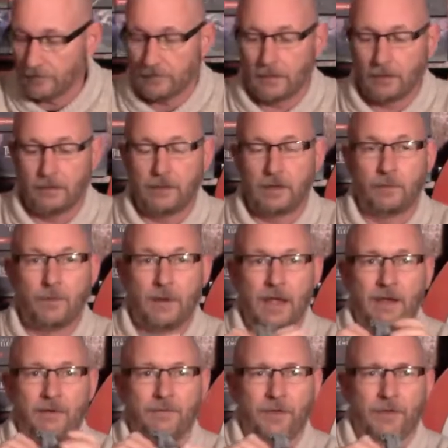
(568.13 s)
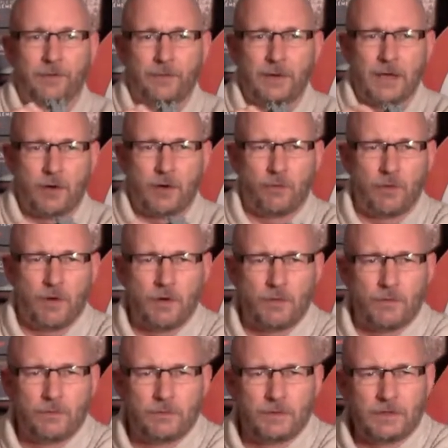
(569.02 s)
And then we have the 3
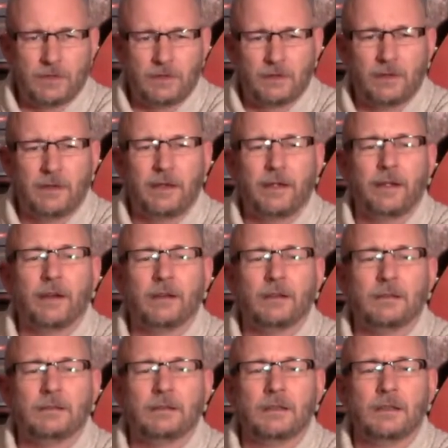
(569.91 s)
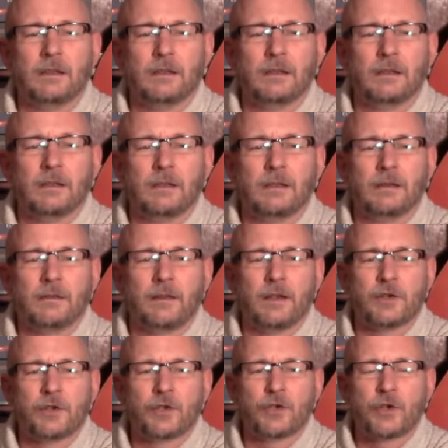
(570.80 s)
crones here
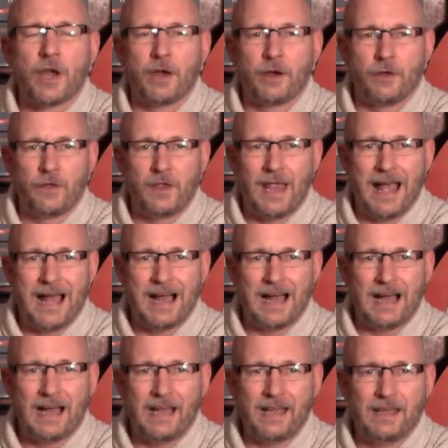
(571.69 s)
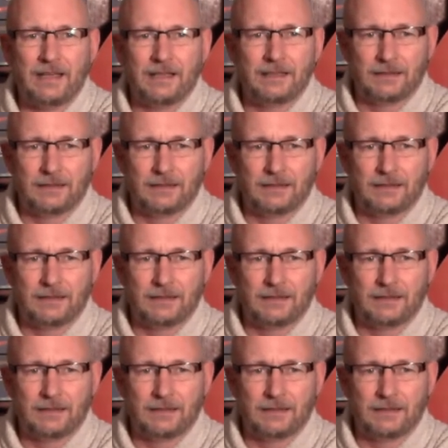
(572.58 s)
that share the eye.